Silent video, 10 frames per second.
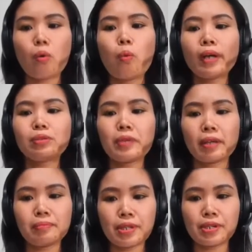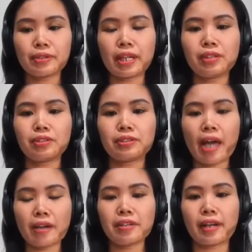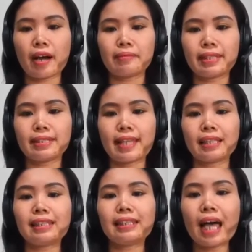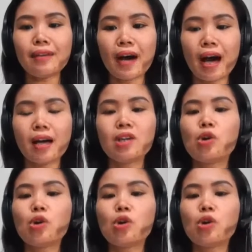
What we have here in your diagram is that lava